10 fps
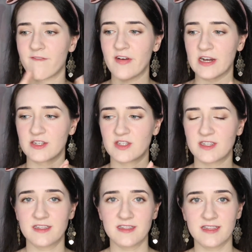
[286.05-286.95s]

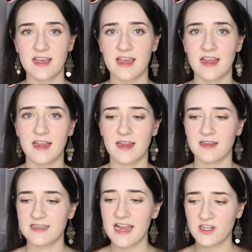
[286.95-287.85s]
first,
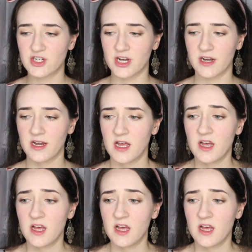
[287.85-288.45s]
the texture.